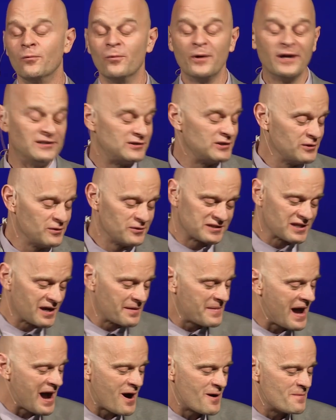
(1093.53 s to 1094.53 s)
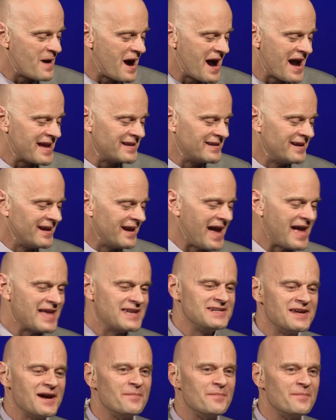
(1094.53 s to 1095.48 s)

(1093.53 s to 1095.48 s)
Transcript: We too somehow might end